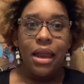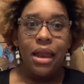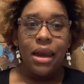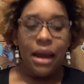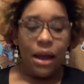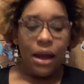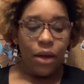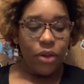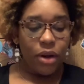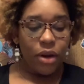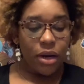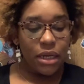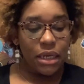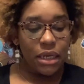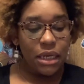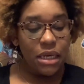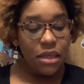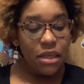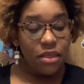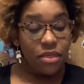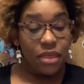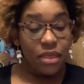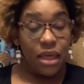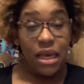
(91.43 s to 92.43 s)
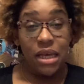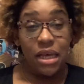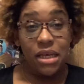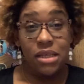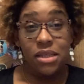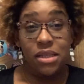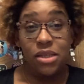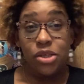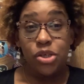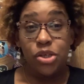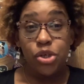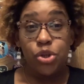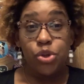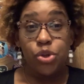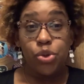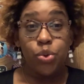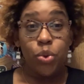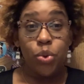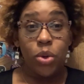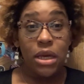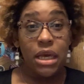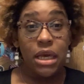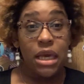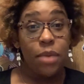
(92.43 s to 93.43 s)
Now, there are key things
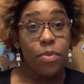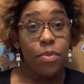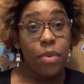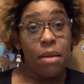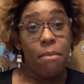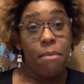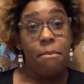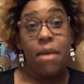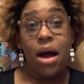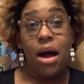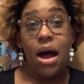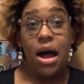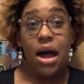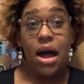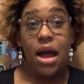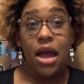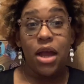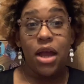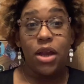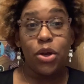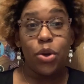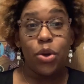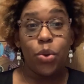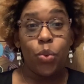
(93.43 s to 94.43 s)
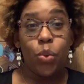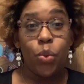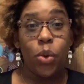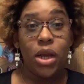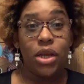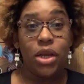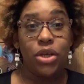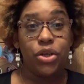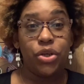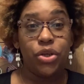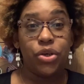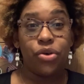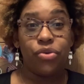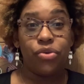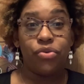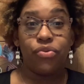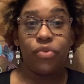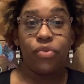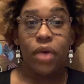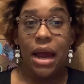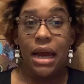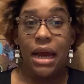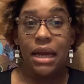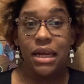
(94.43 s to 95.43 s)
to keep in mind when you're
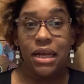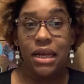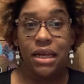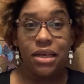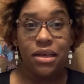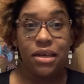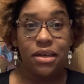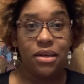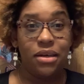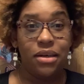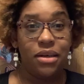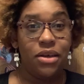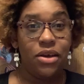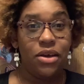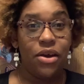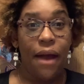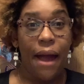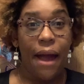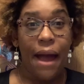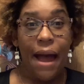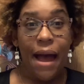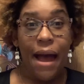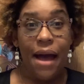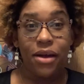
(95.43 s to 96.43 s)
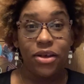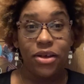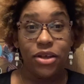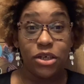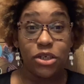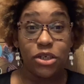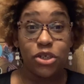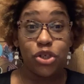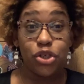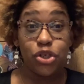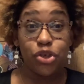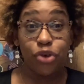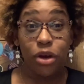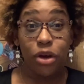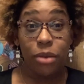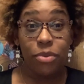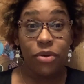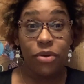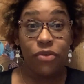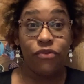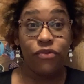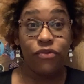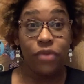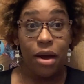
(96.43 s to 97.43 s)
writing your script
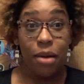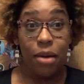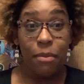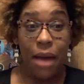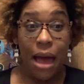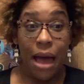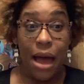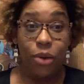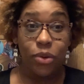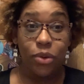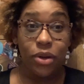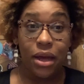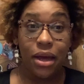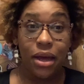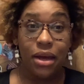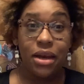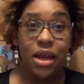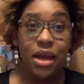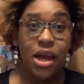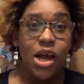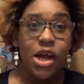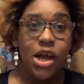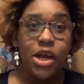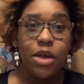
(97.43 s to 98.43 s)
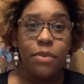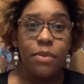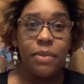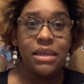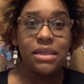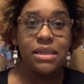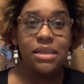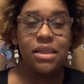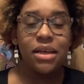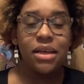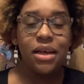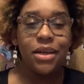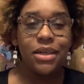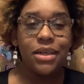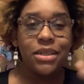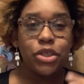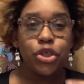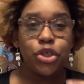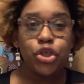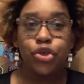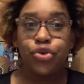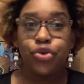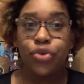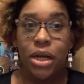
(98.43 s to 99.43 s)
from outline. You're basically going to
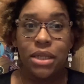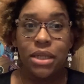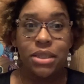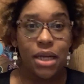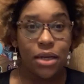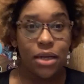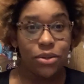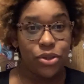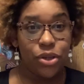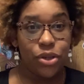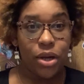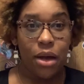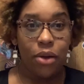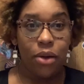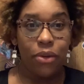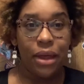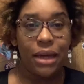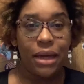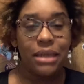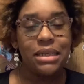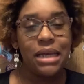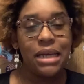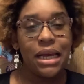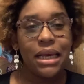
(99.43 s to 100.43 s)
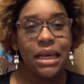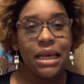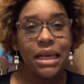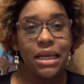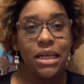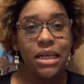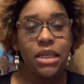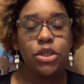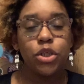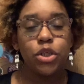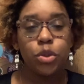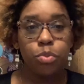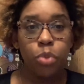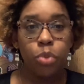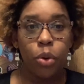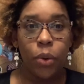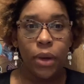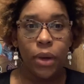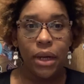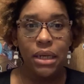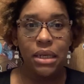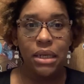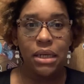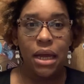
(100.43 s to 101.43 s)
stretch out your outline. Take each
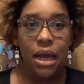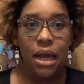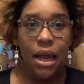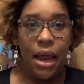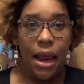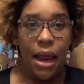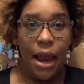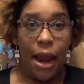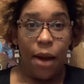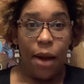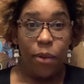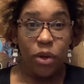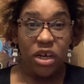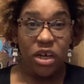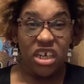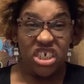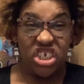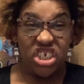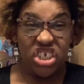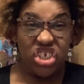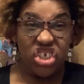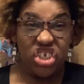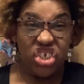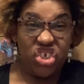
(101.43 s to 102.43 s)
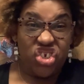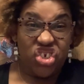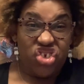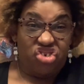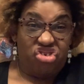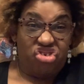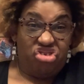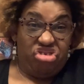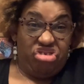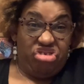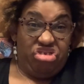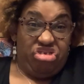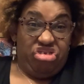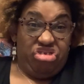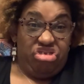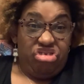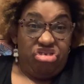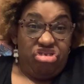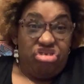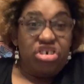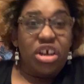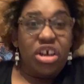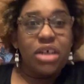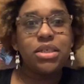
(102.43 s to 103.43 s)
point and we're going to
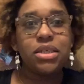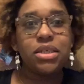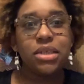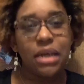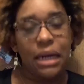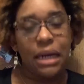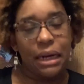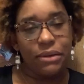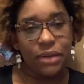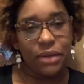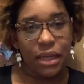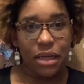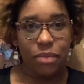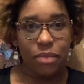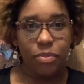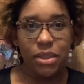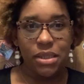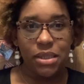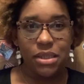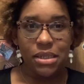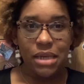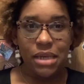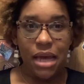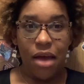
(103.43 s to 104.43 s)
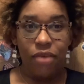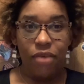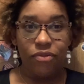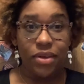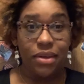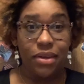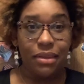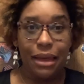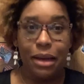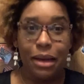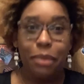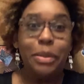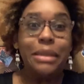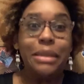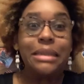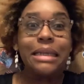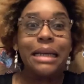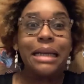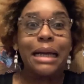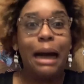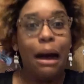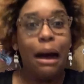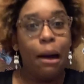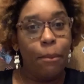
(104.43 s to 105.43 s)
stretch it out like a piece of taffy, like a piece of
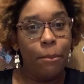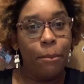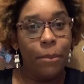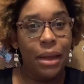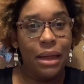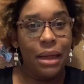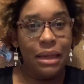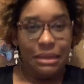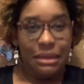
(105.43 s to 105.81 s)
gum,